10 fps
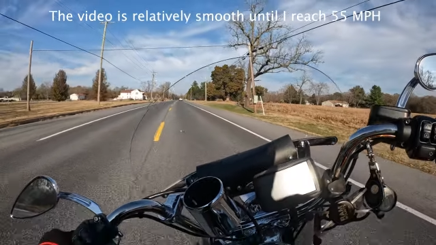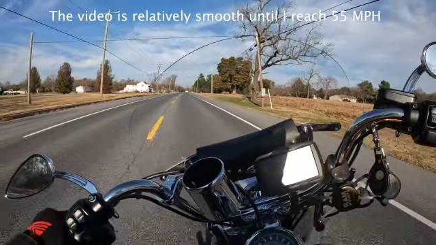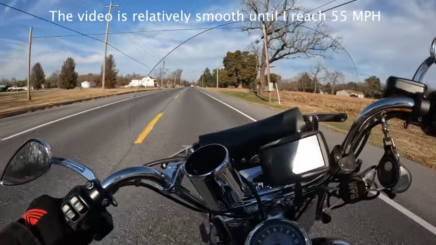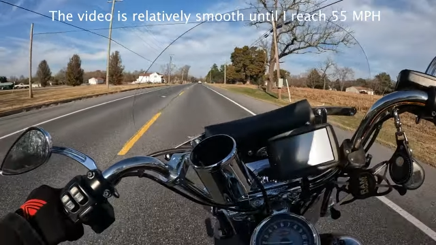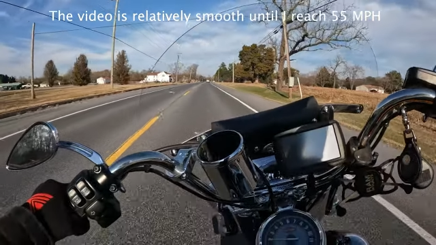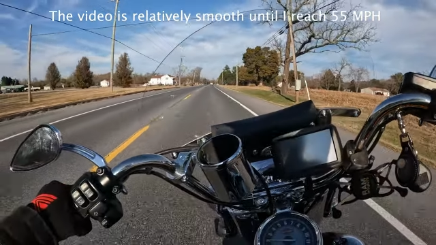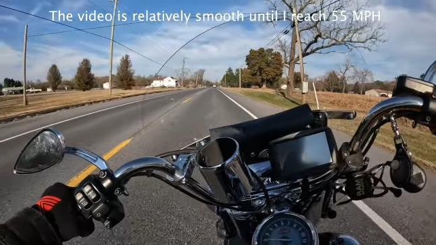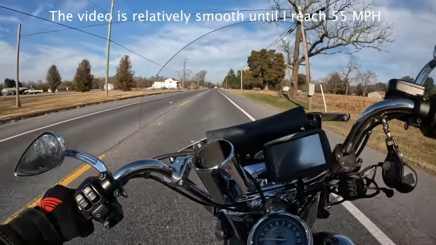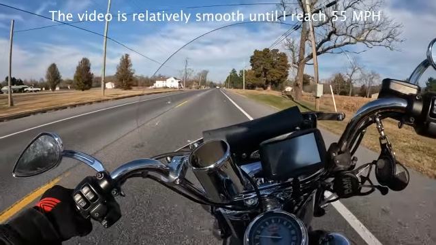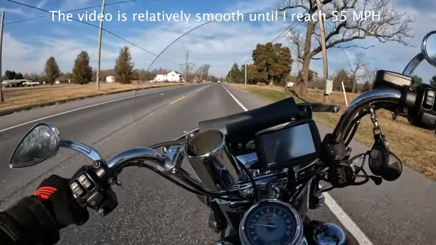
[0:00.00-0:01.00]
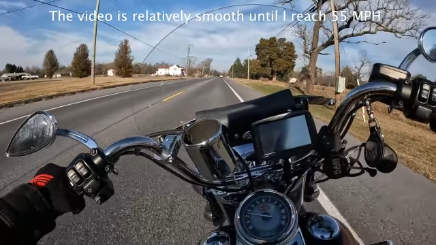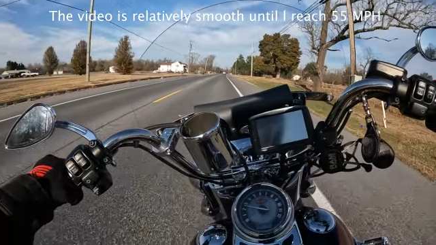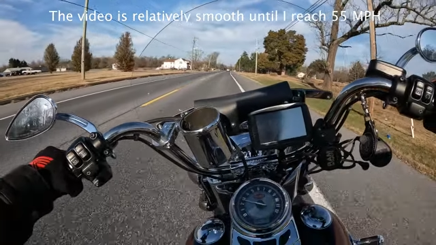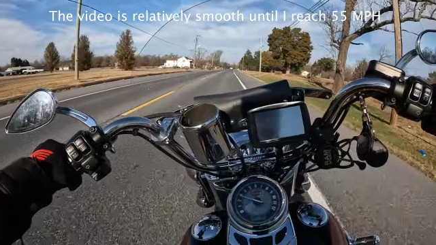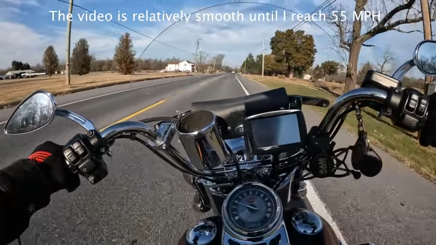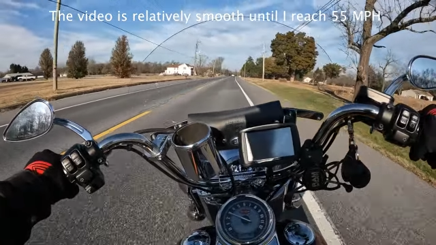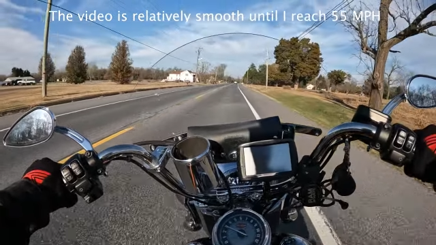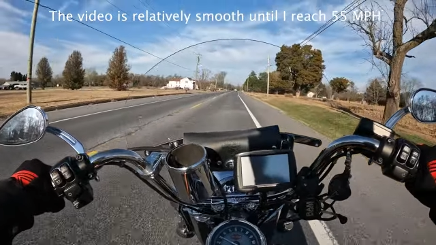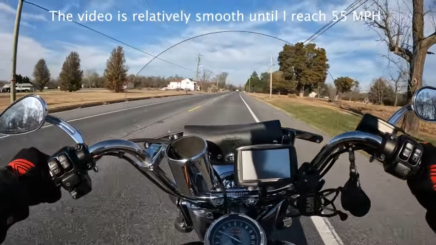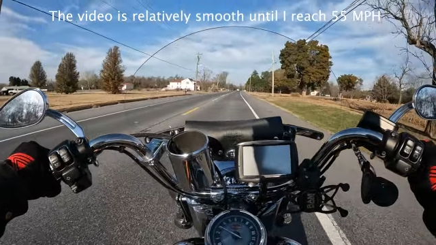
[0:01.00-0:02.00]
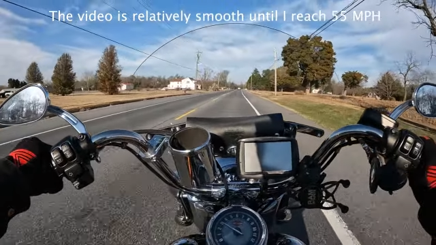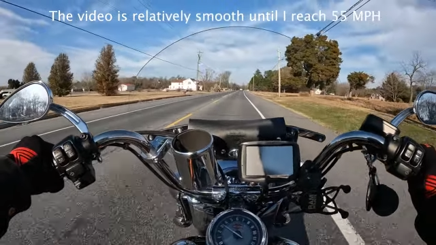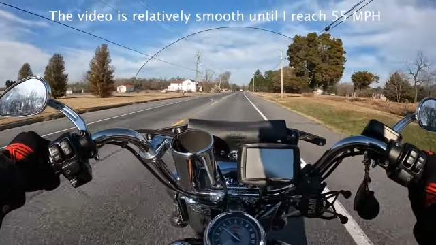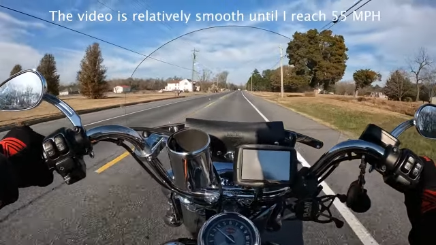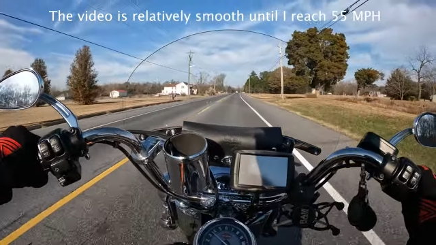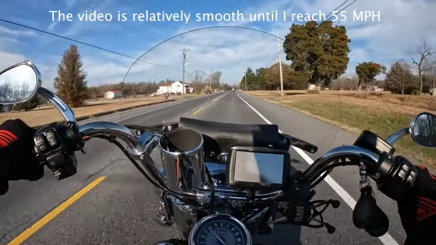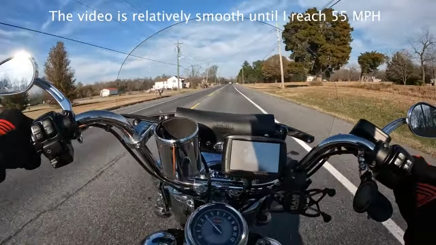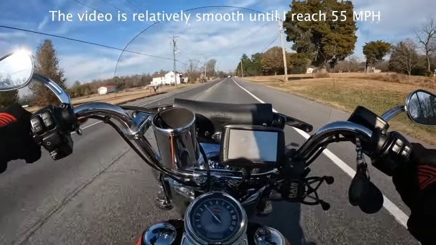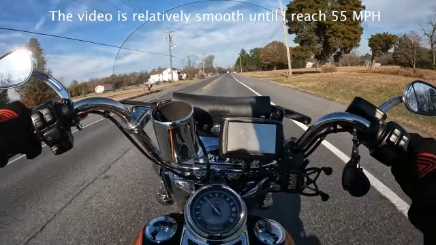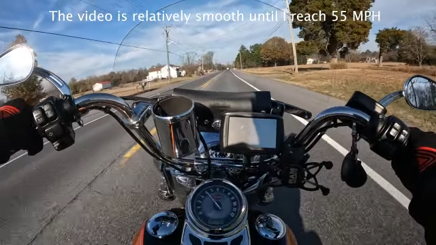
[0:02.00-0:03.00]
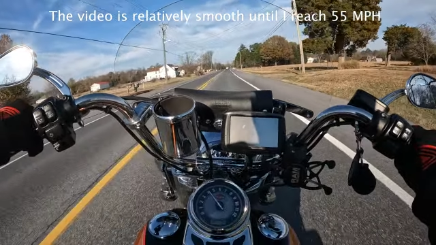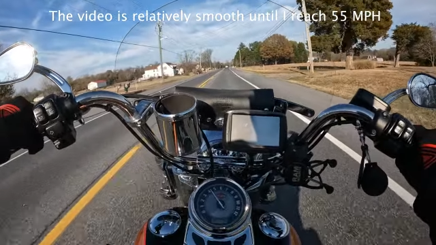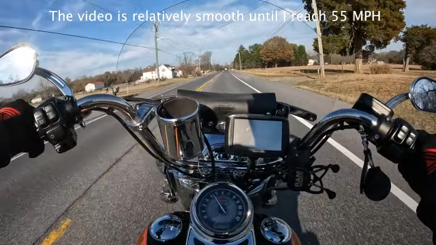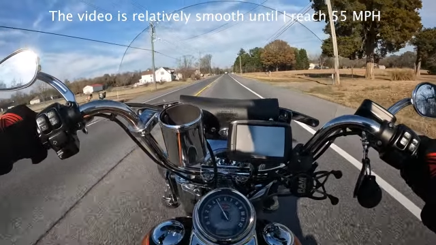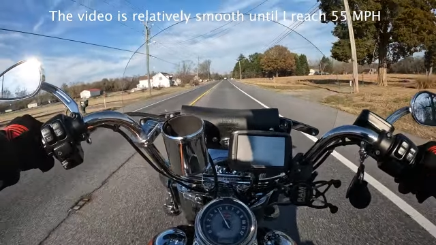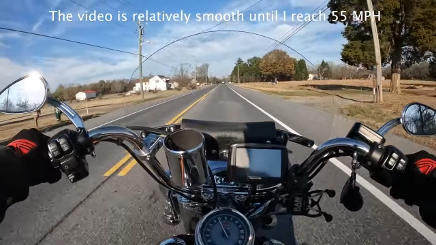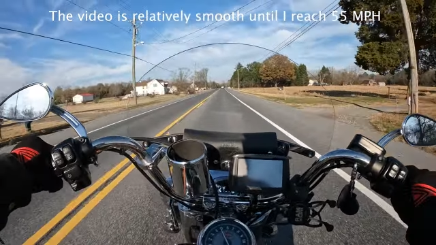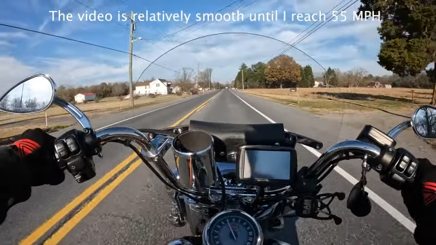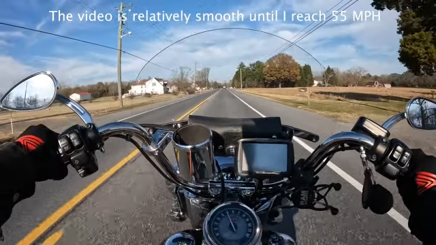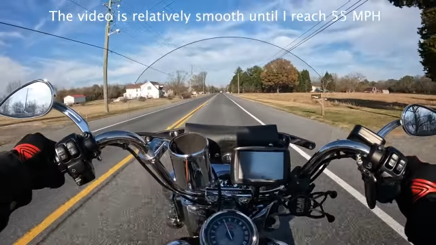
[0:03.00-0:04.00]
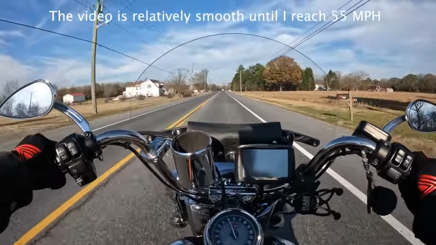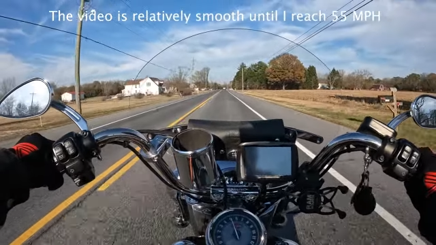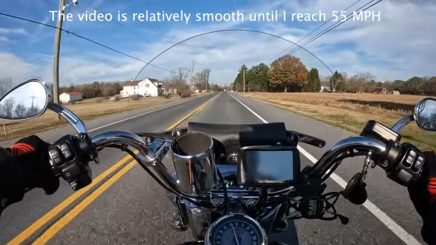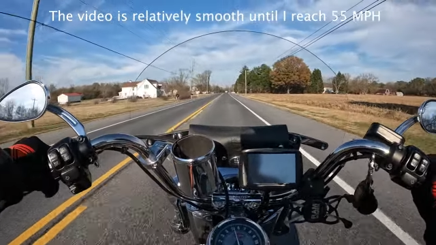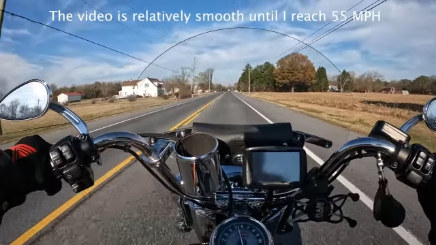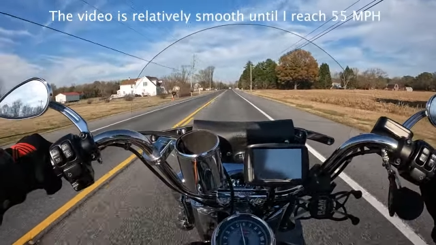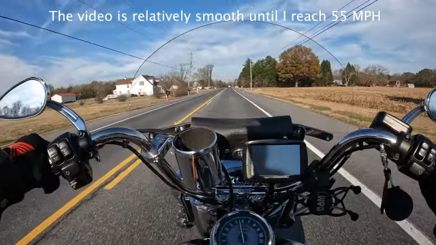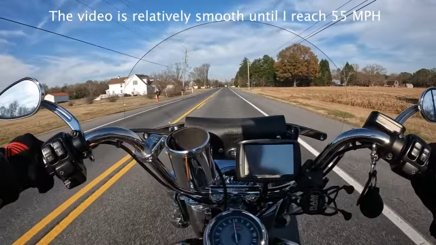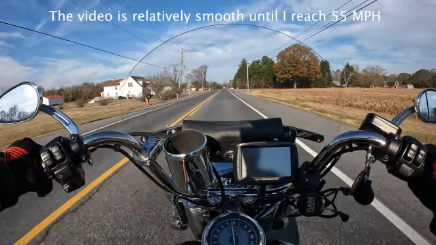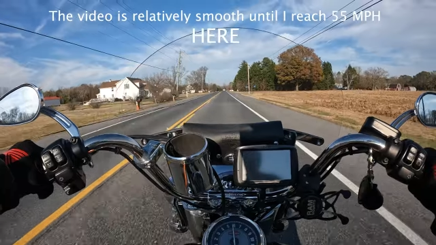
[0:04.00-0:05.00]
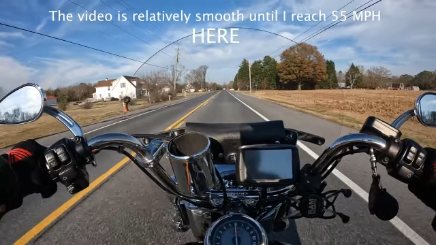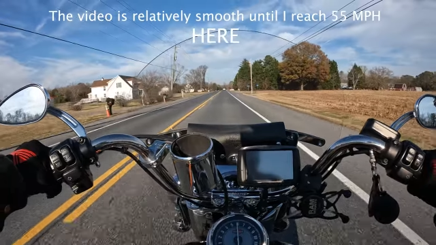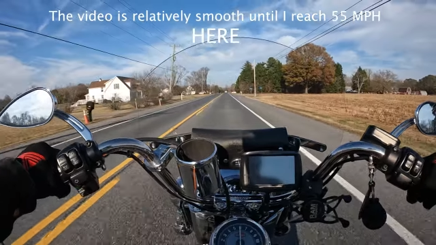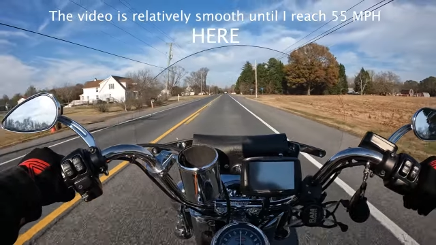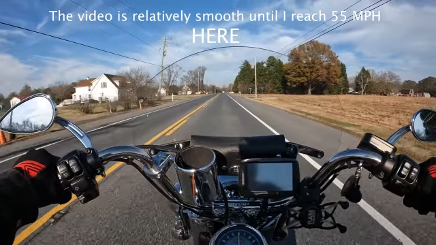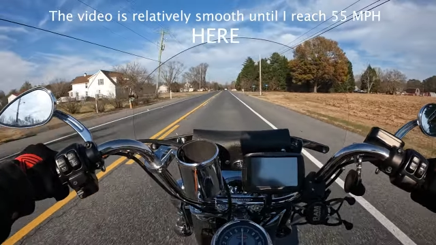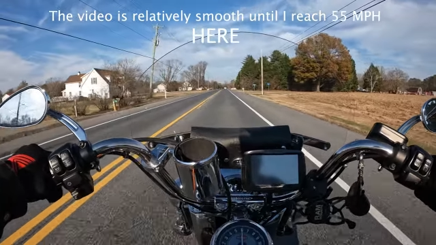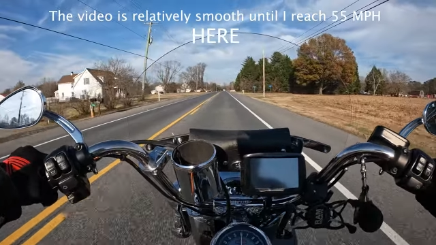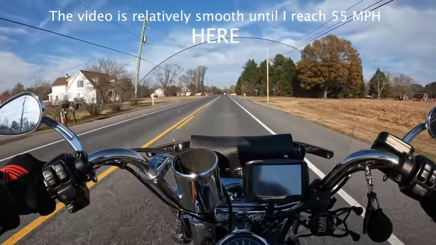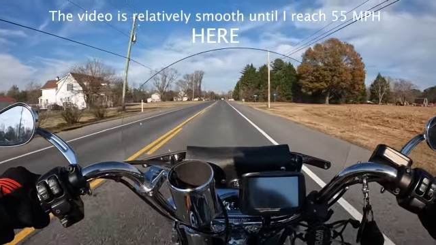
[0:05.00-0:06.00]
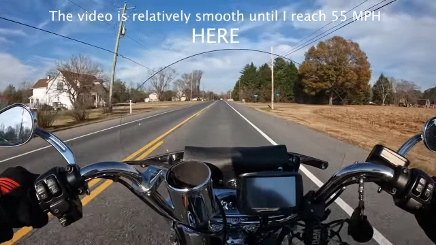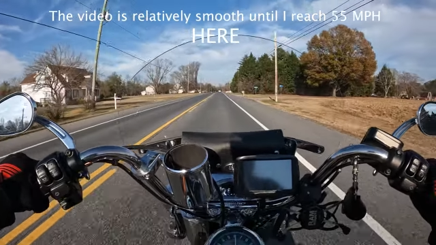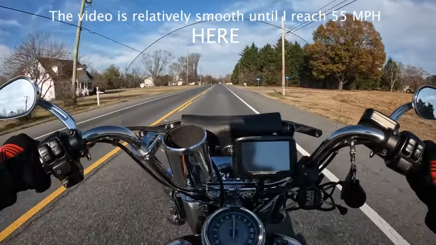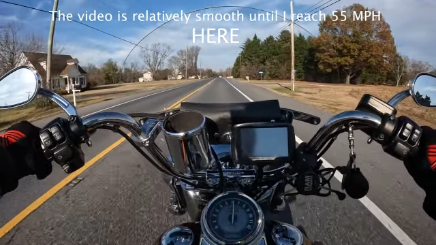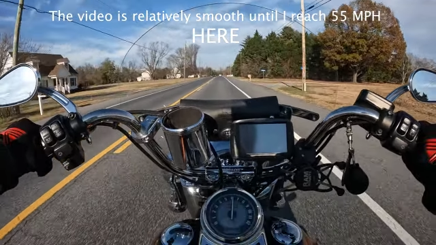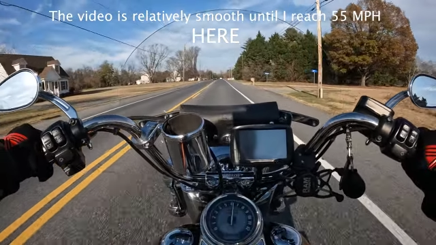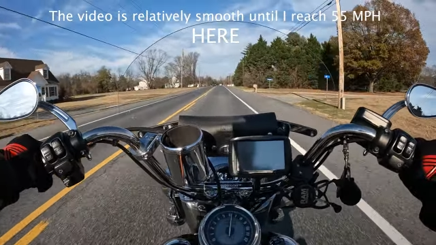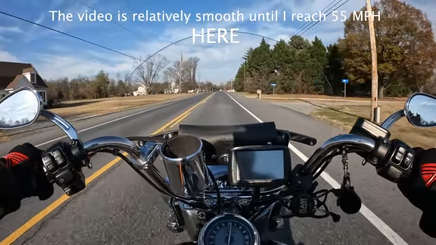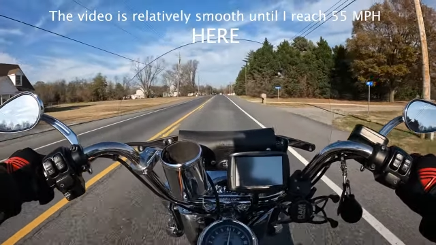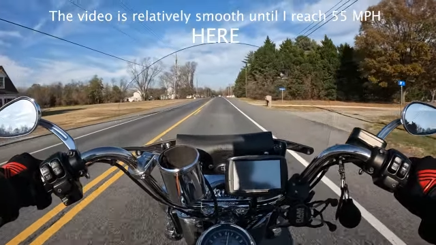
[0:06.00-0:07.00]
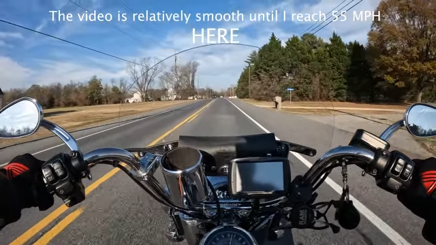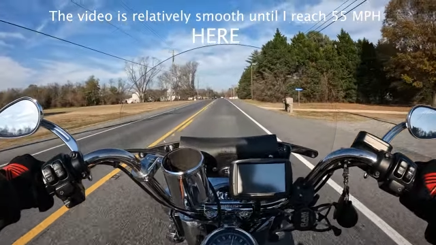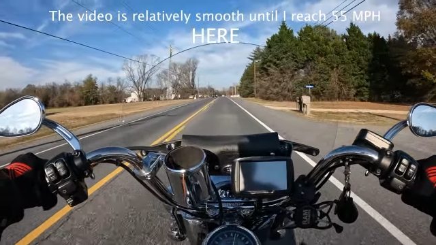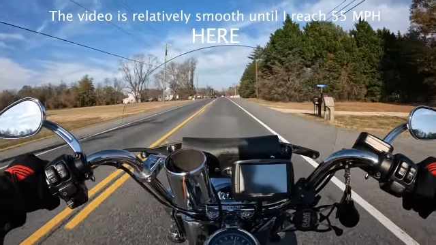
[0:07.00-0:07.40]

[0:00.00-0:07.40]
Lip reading: (no speaker visible)